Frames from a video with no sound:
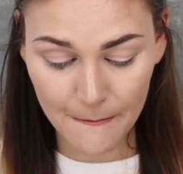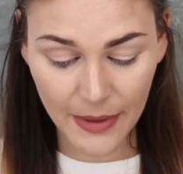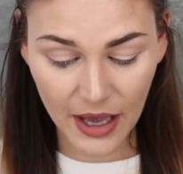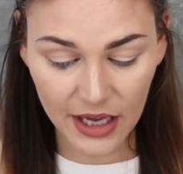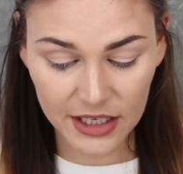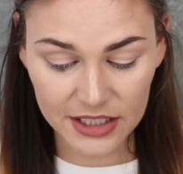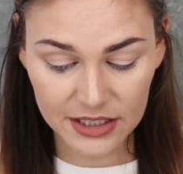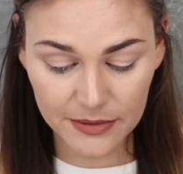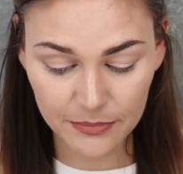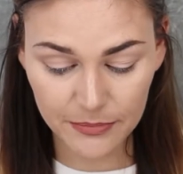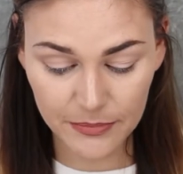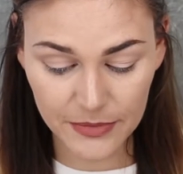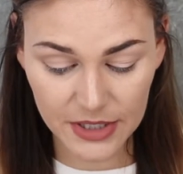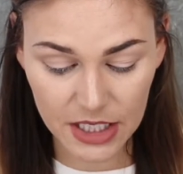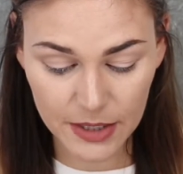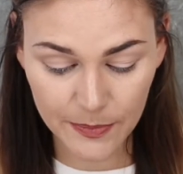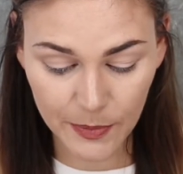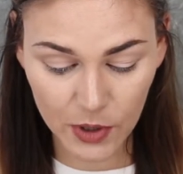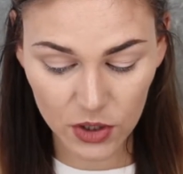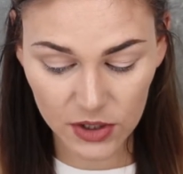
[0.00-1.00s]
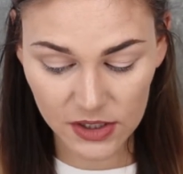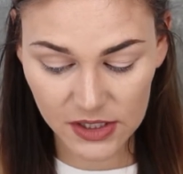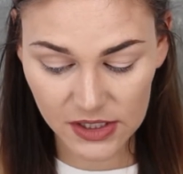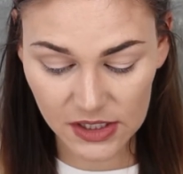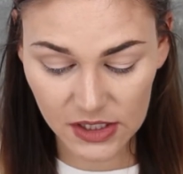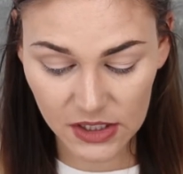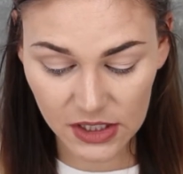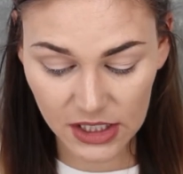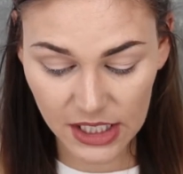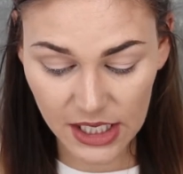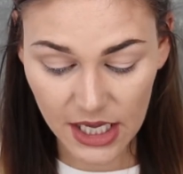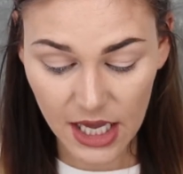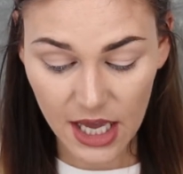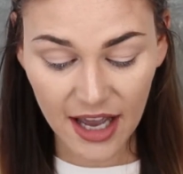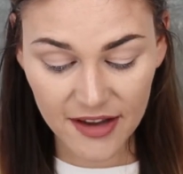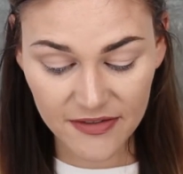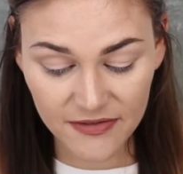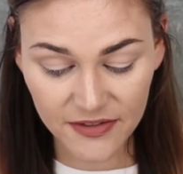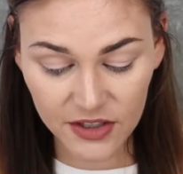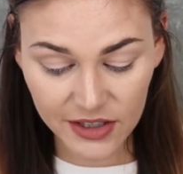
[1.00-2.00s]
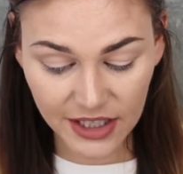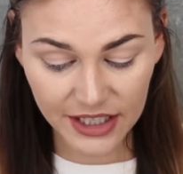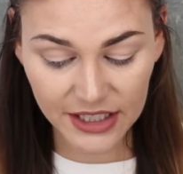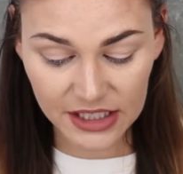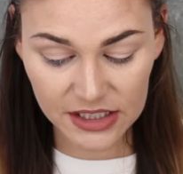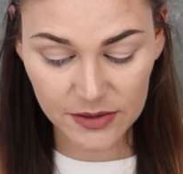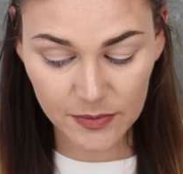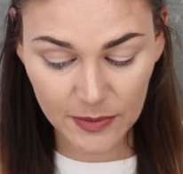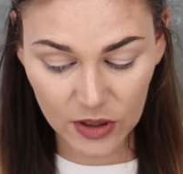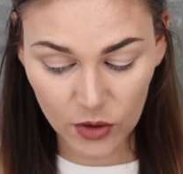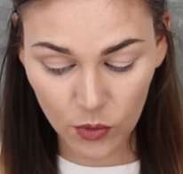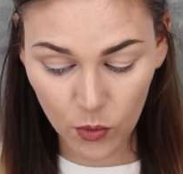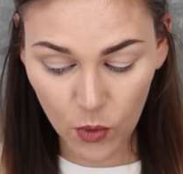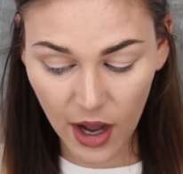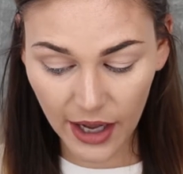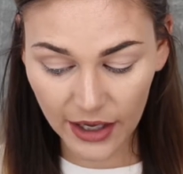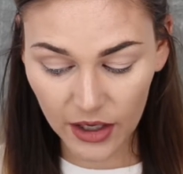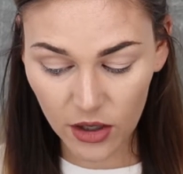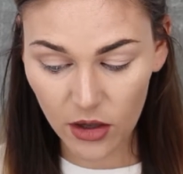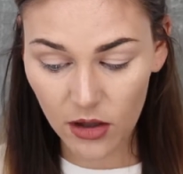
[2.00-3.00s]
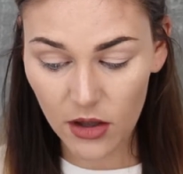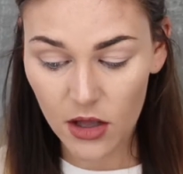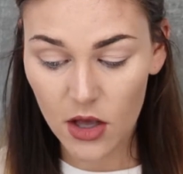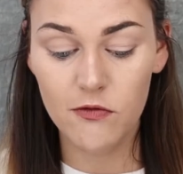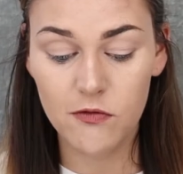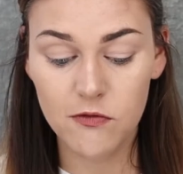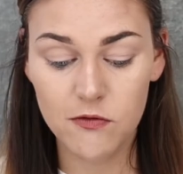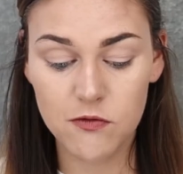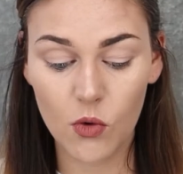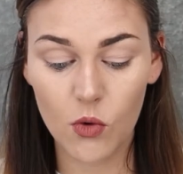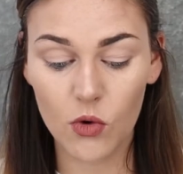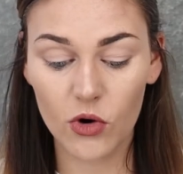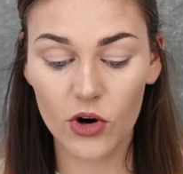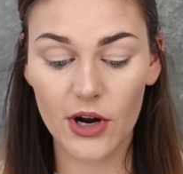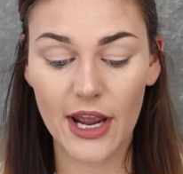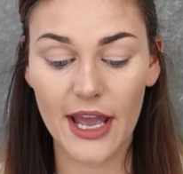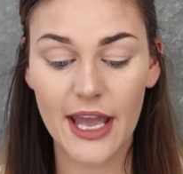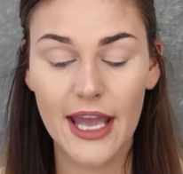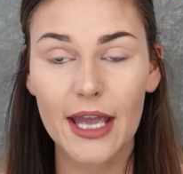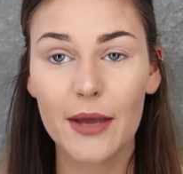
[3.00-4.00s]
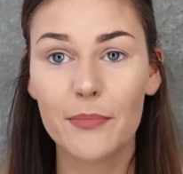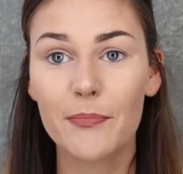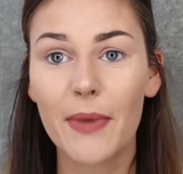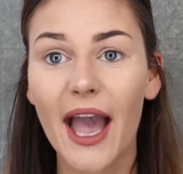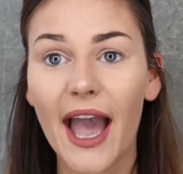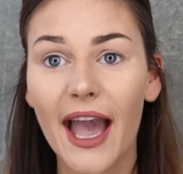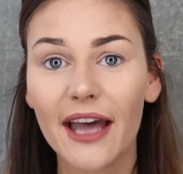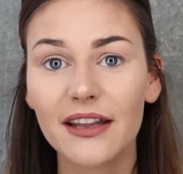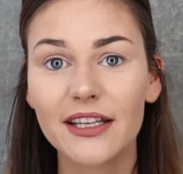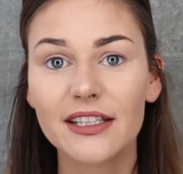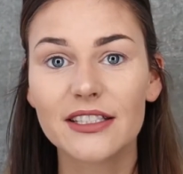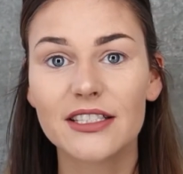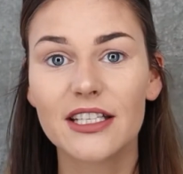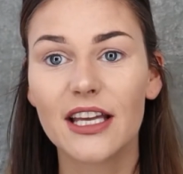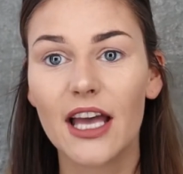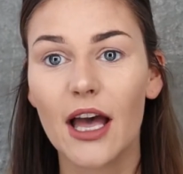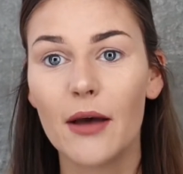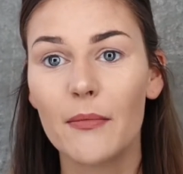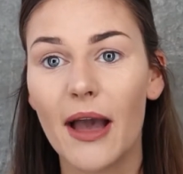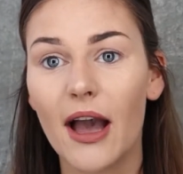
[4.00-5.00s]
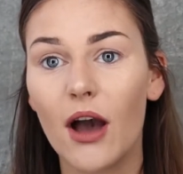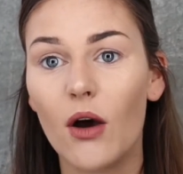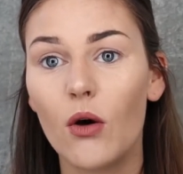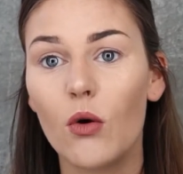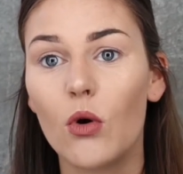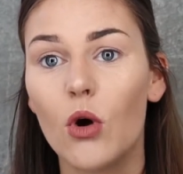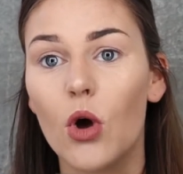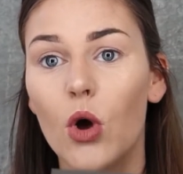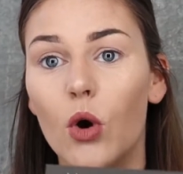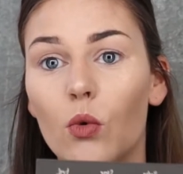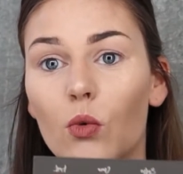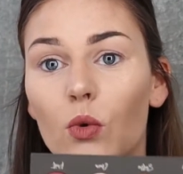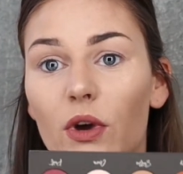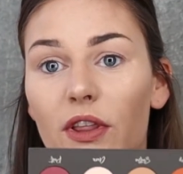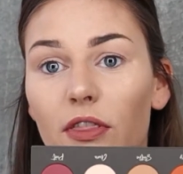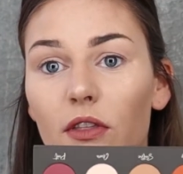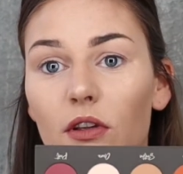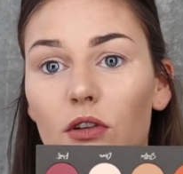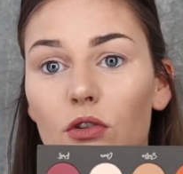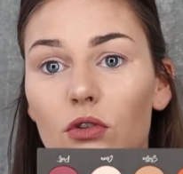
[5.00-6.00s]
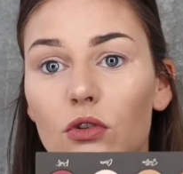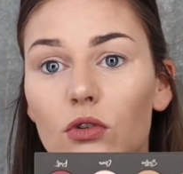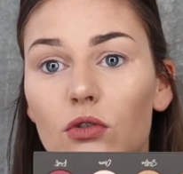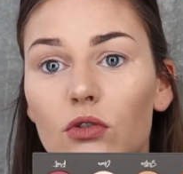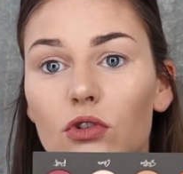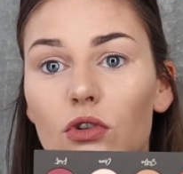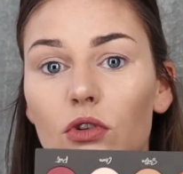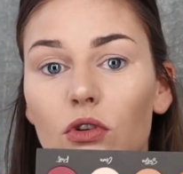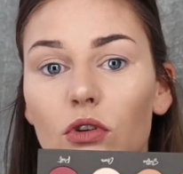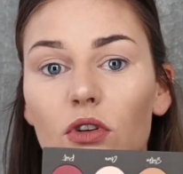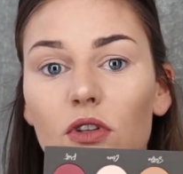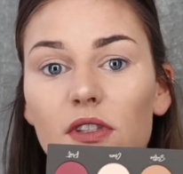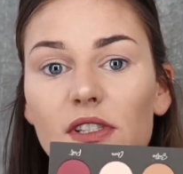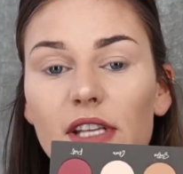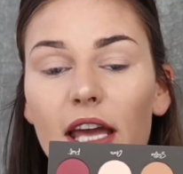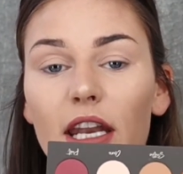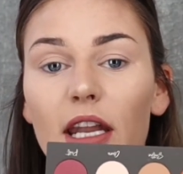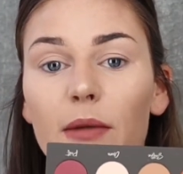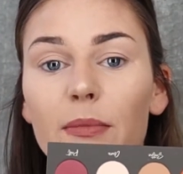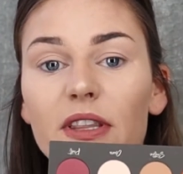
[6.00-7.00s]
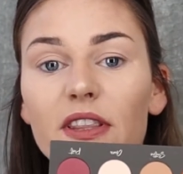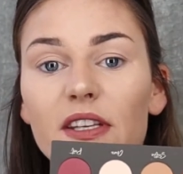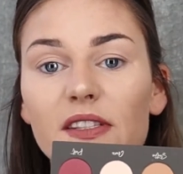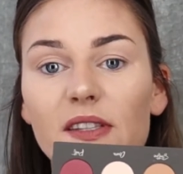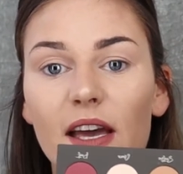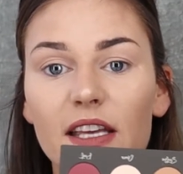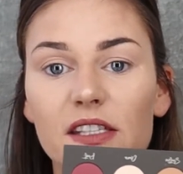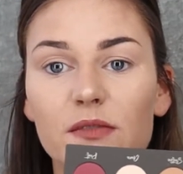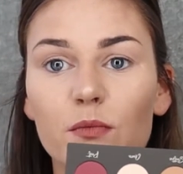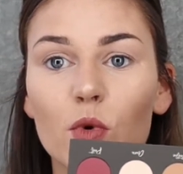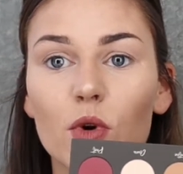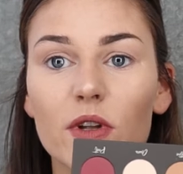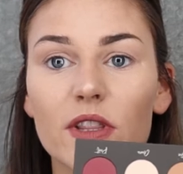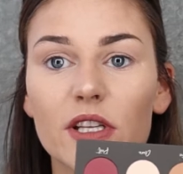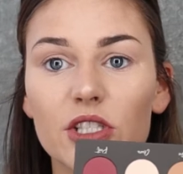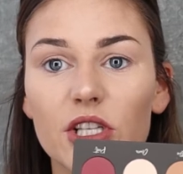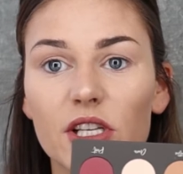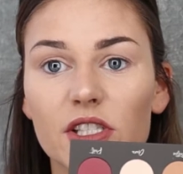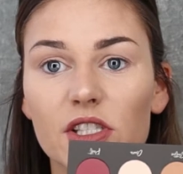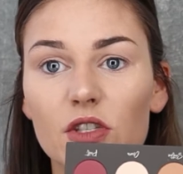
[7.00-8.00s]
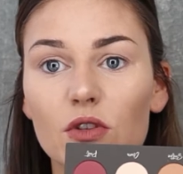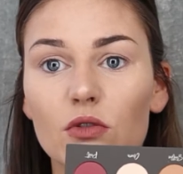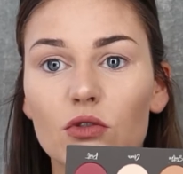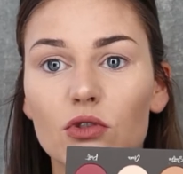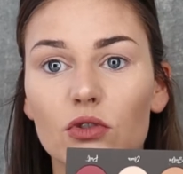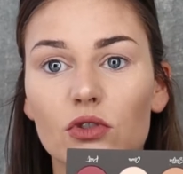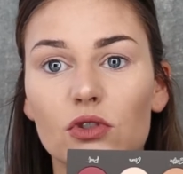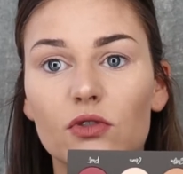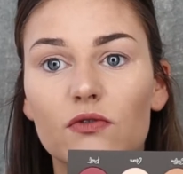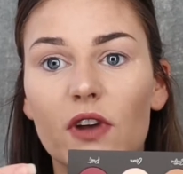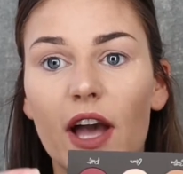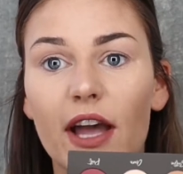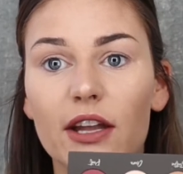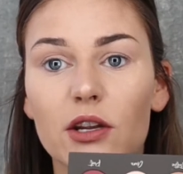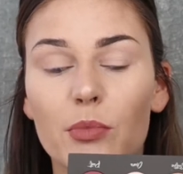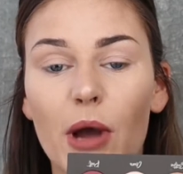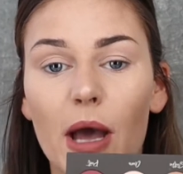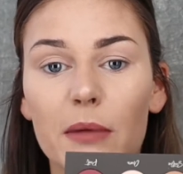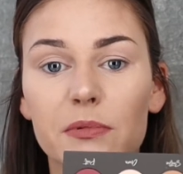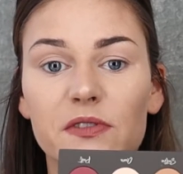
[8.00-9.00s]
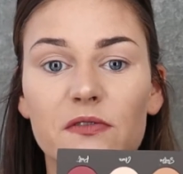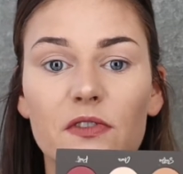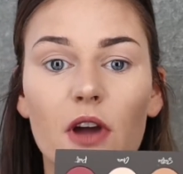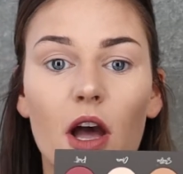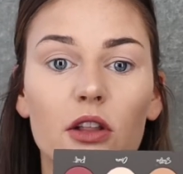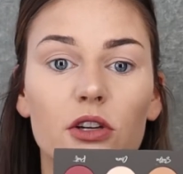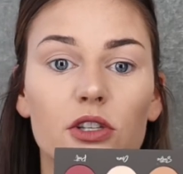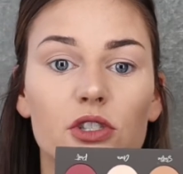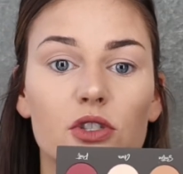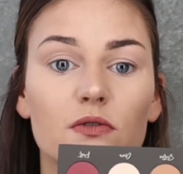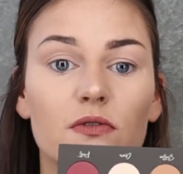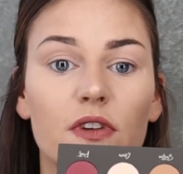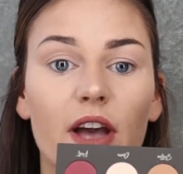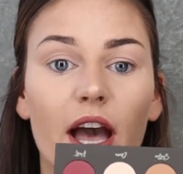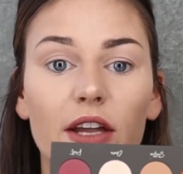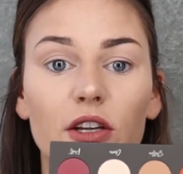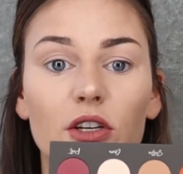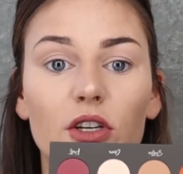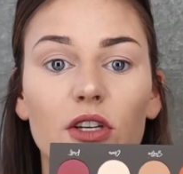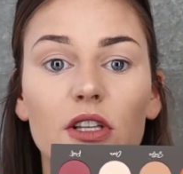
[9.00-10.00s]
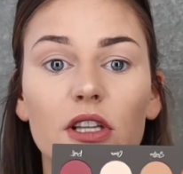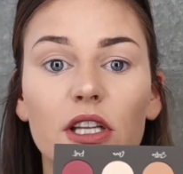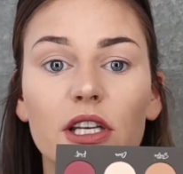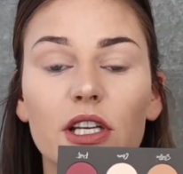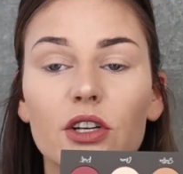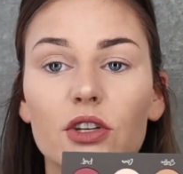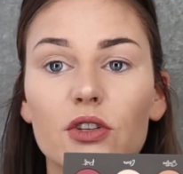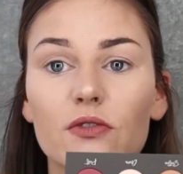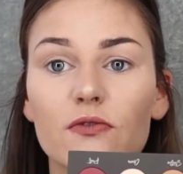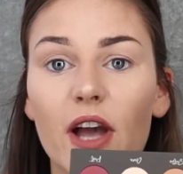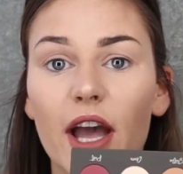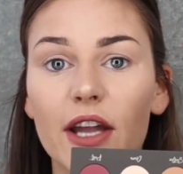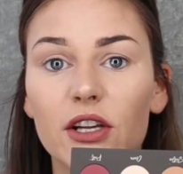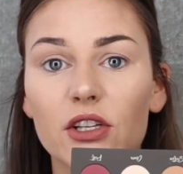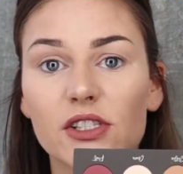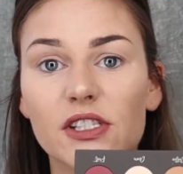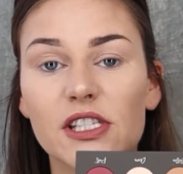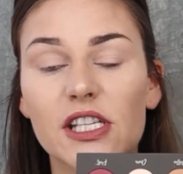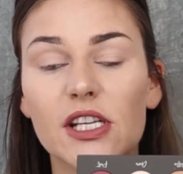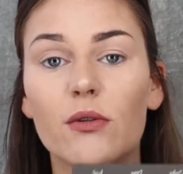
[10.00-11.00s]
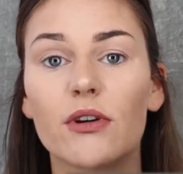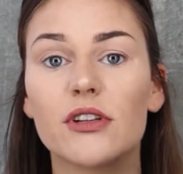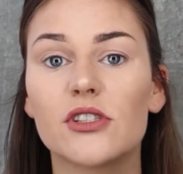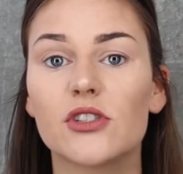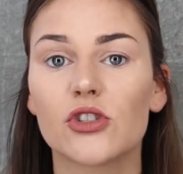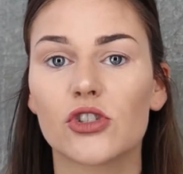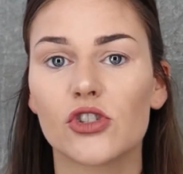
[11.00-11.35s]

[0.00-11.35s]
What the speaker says: But me personally, I feel like it's been a while for a palette to come out with neutrals, and I mean this has more than just neutrals. You've got your pops of colors, you've got your glitter, you've got your sequins.